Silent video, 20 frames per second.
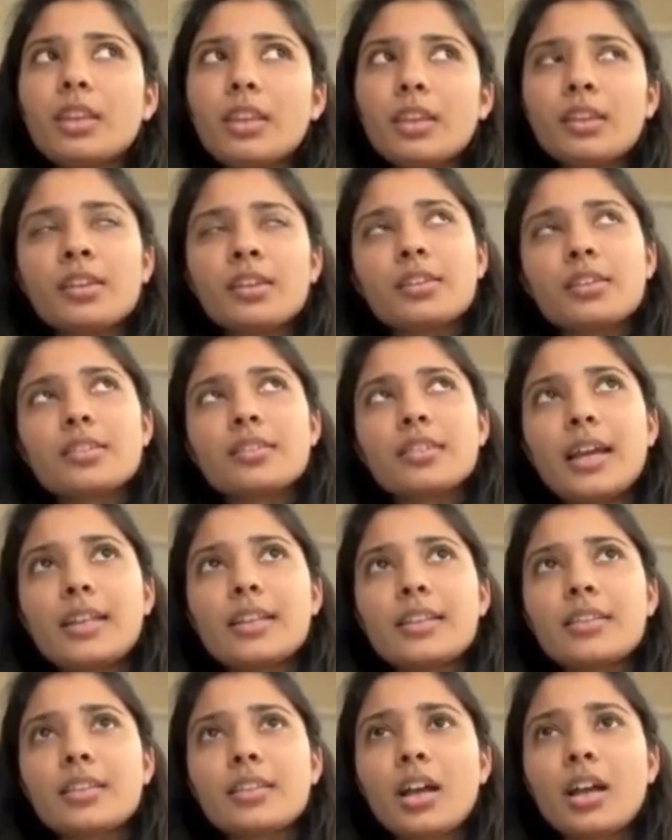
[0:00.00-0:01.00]
yes,
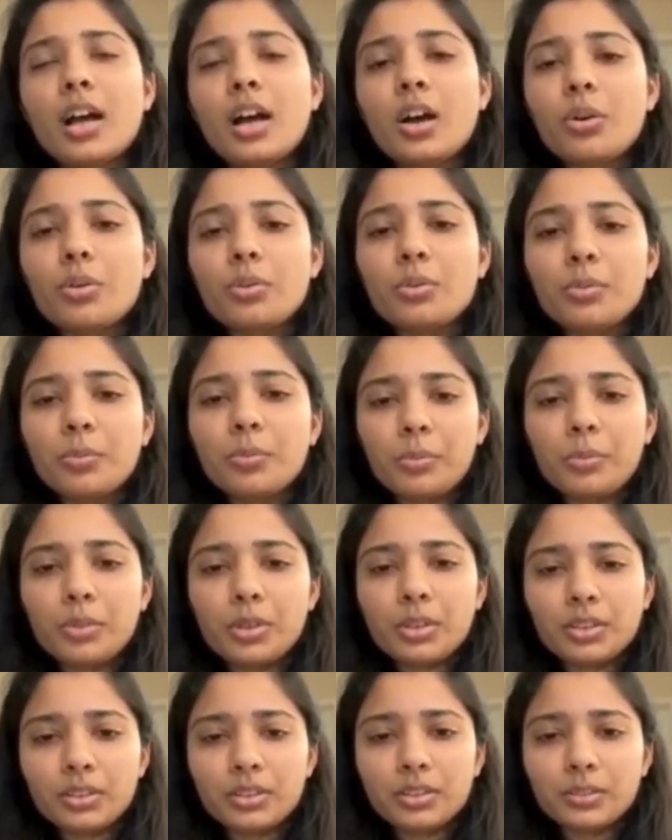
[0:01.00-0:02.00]
that's how
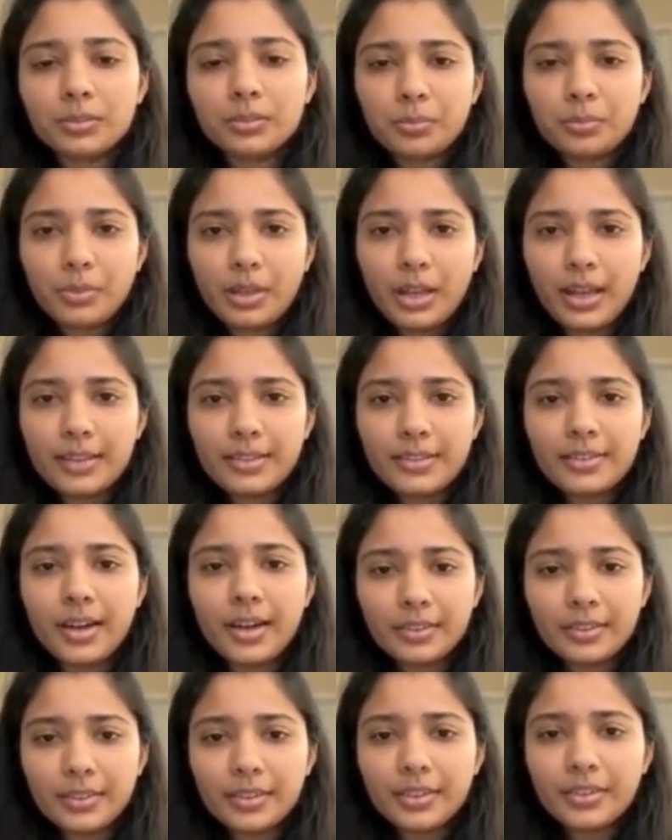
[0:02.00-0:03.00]
I
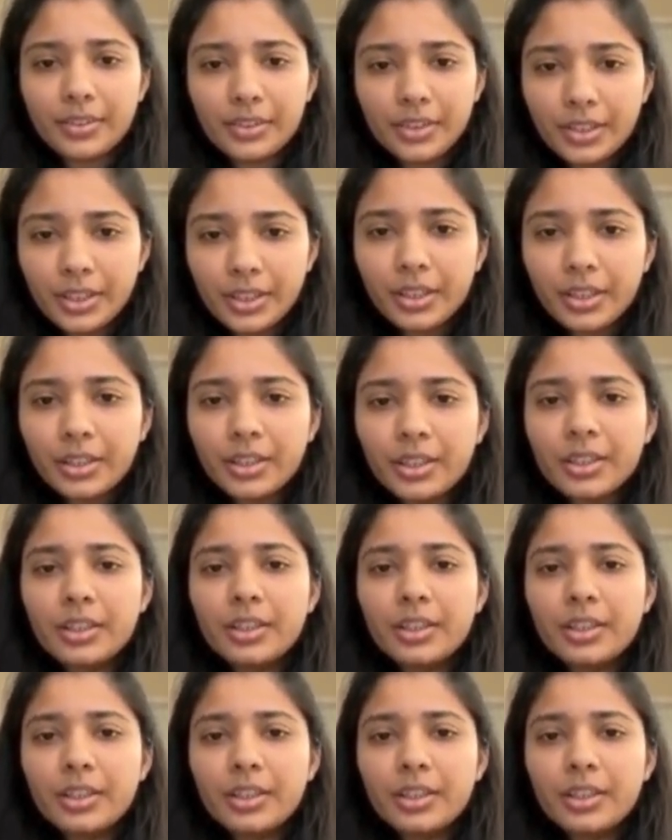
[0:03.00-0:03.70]
started reading.